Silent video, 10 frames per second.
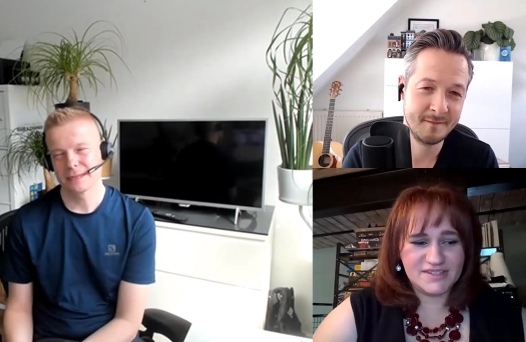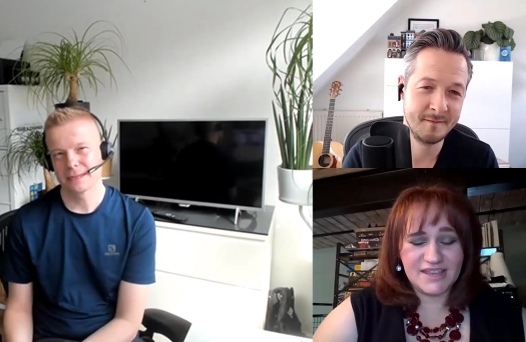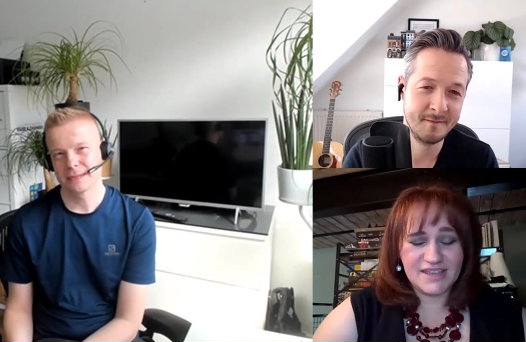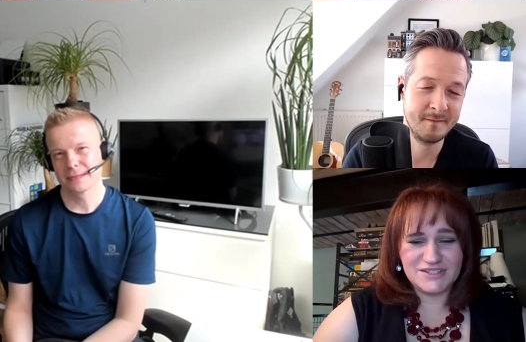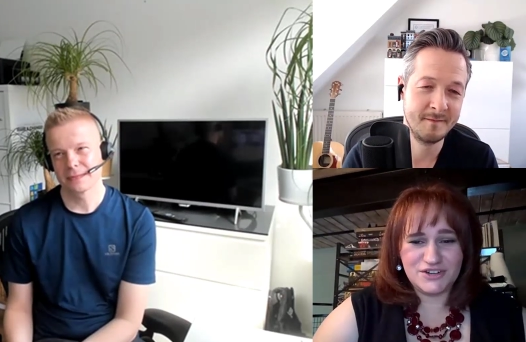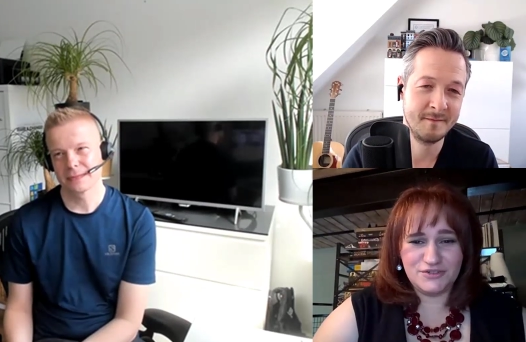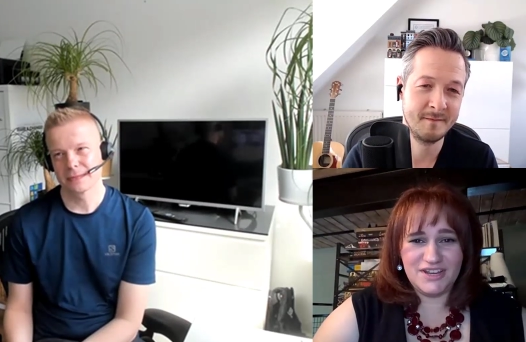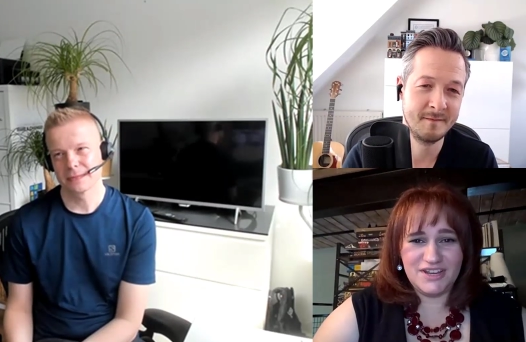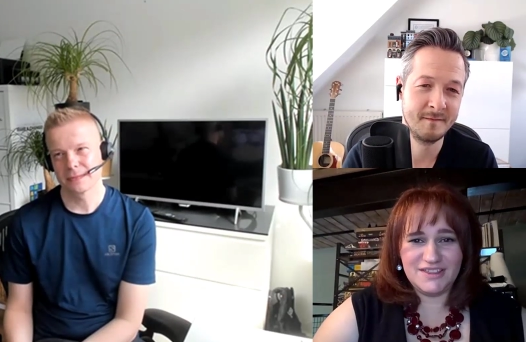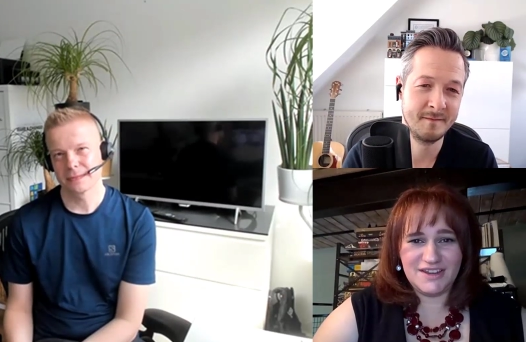Speaker 1: a second
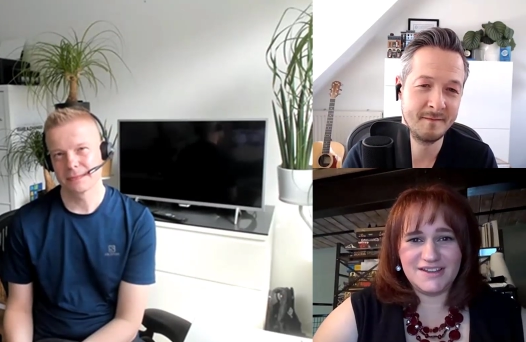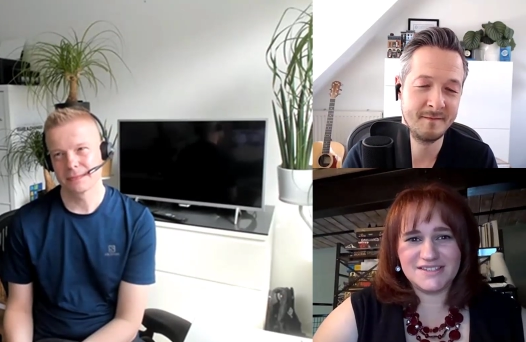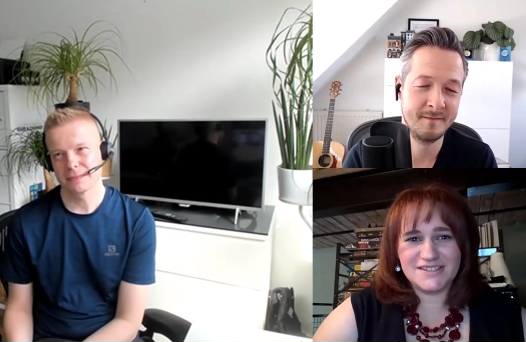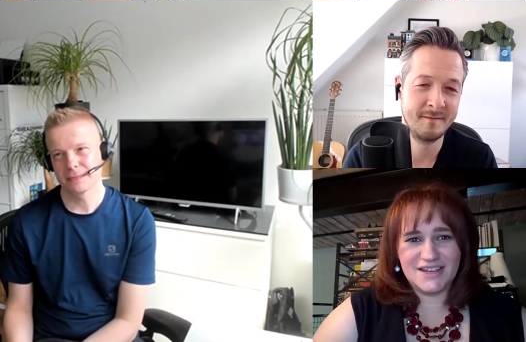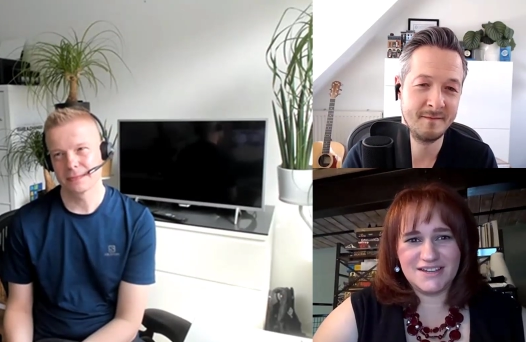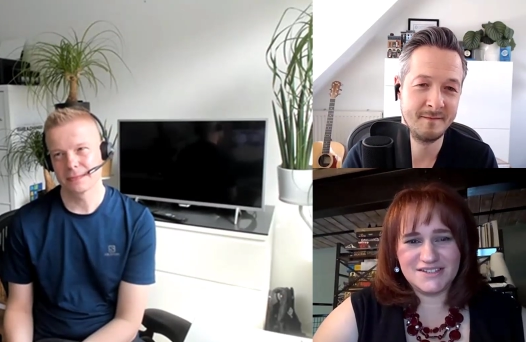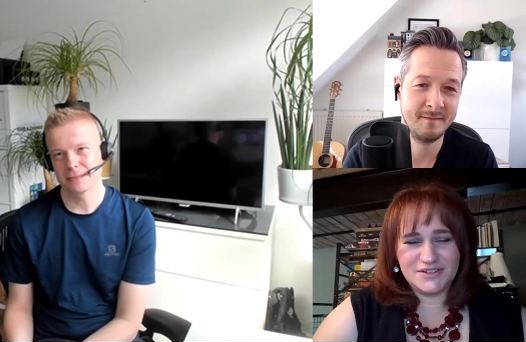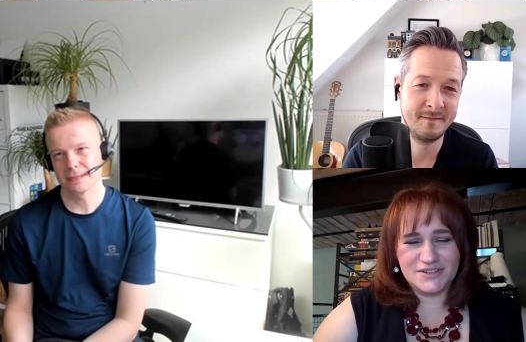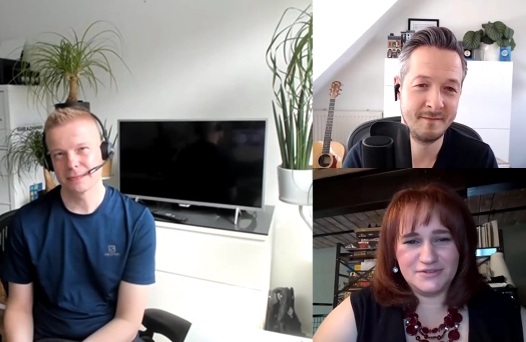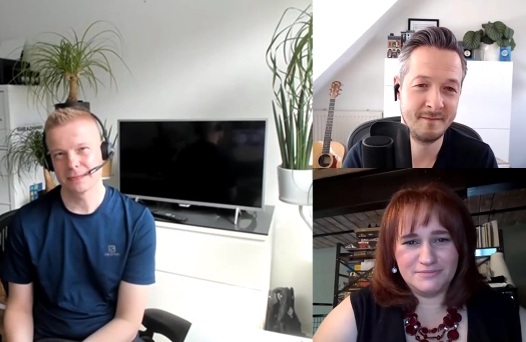degree that I
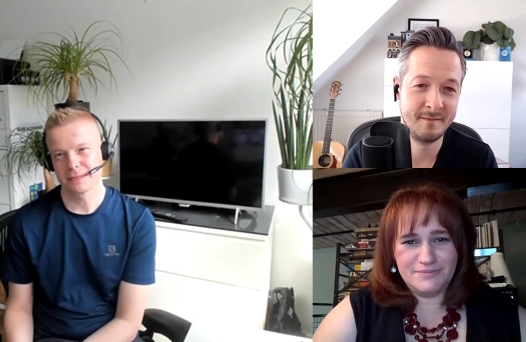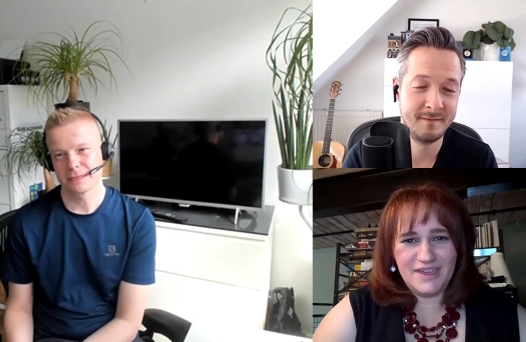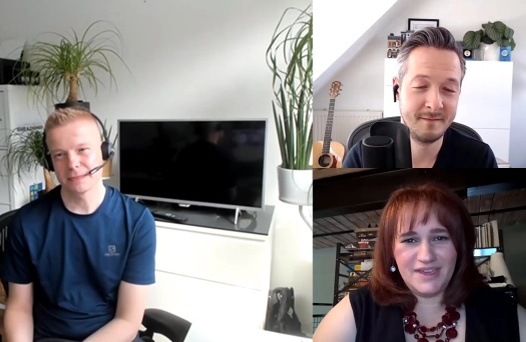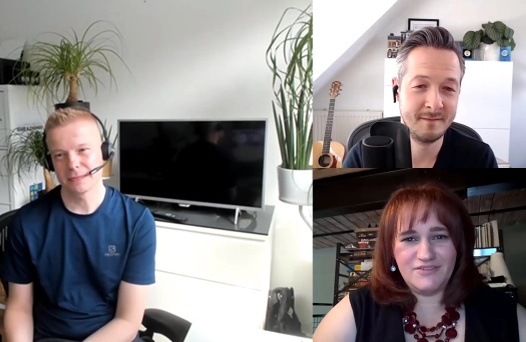decided to